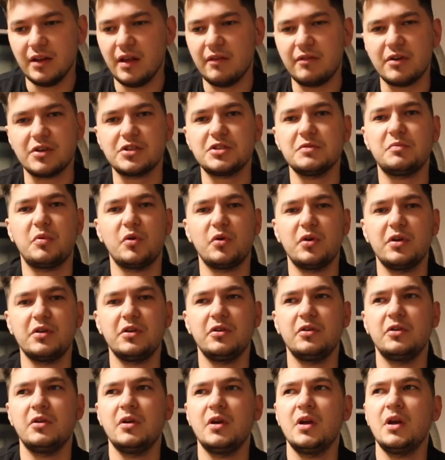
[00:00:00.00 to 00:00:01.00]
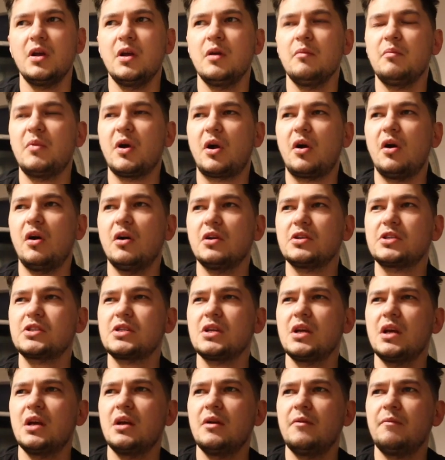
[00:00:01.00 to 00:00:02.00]
never support you
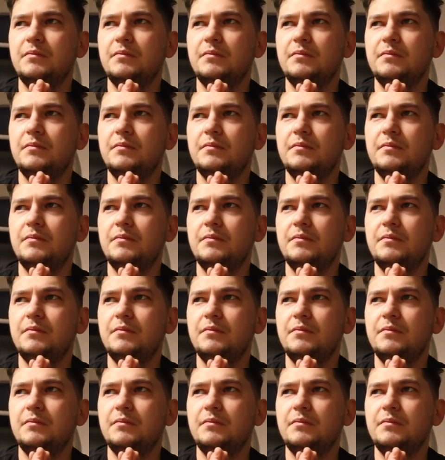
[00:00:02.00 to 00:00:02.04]
because